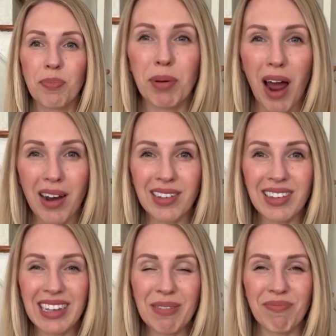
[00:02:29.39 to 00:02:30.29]
But
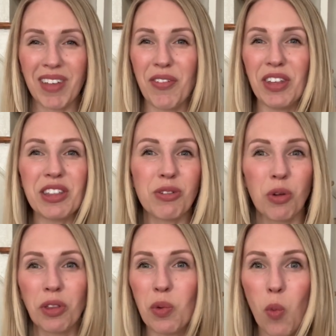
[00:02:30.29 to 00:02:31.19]
honestly, I feel like there's
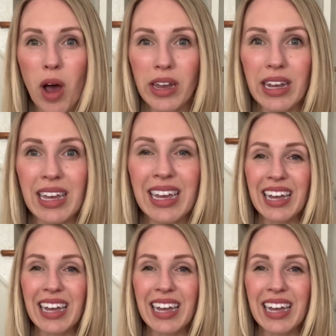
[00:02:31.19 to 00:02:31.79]
only one.